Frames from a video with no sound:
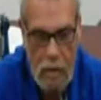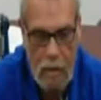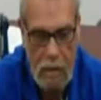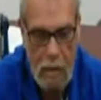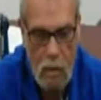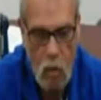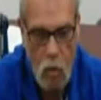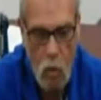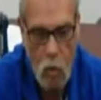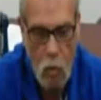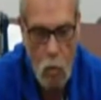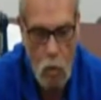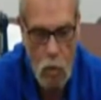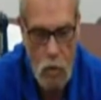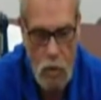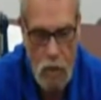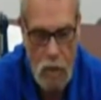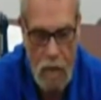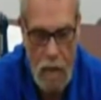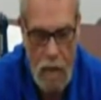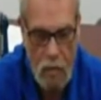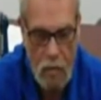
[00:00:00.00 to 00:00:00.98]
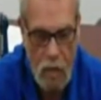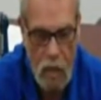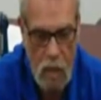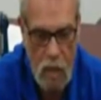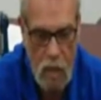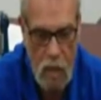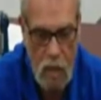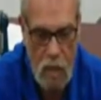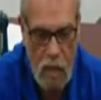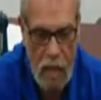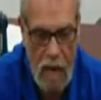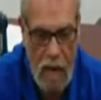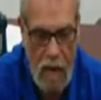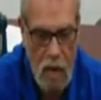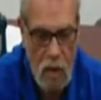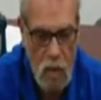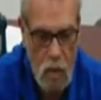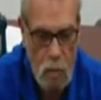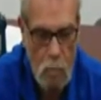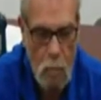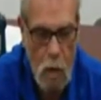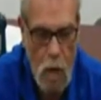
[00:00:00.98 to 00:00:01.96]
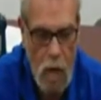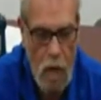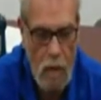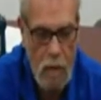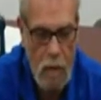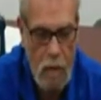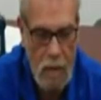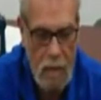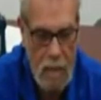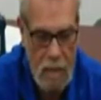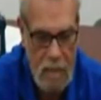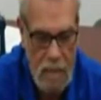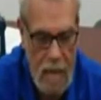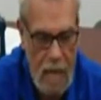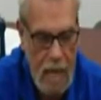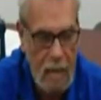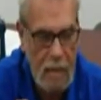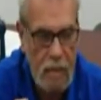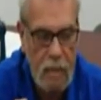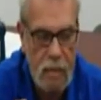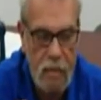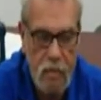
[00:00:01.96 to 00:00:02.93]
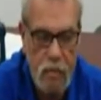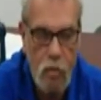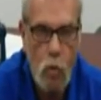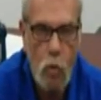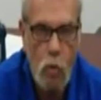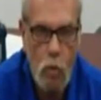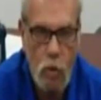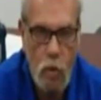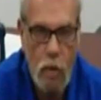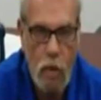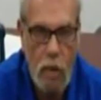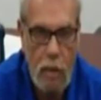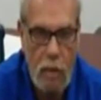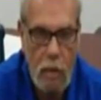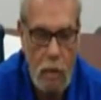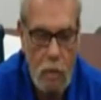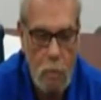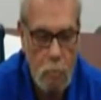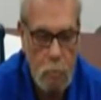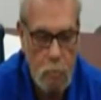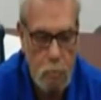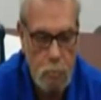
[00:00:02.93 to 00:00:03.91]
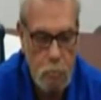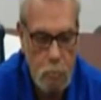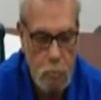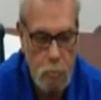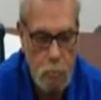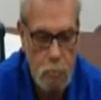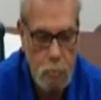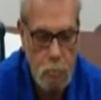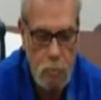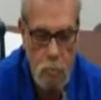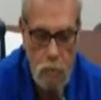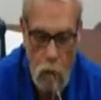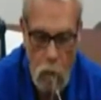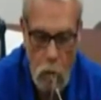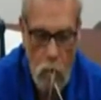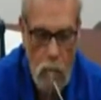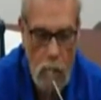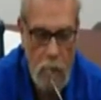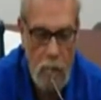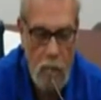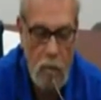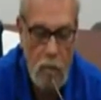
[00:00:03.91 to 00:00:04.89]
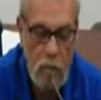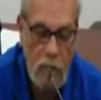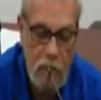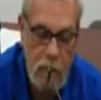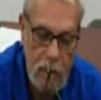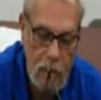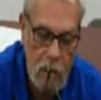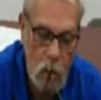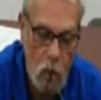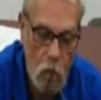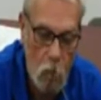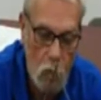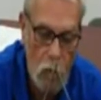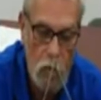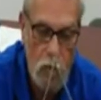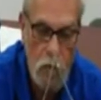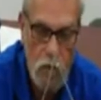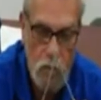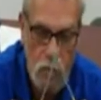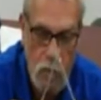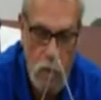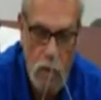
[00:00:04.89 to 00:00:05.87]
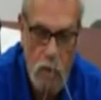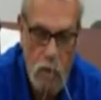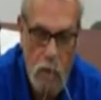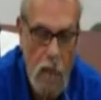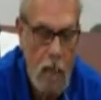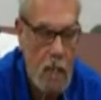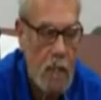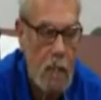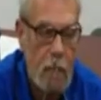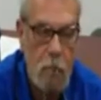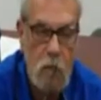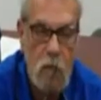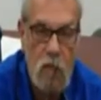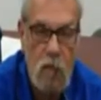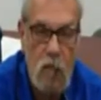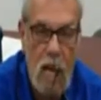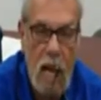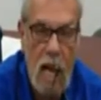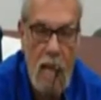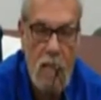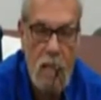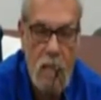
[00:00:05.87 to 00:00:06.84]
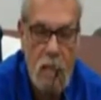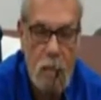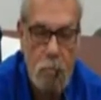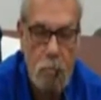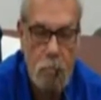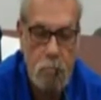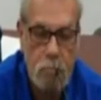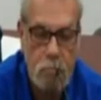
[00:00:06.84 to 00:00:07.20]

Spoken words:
needle holders that have a cutout spot exactly for the needle. No need in the needle holders when you've got hemostats.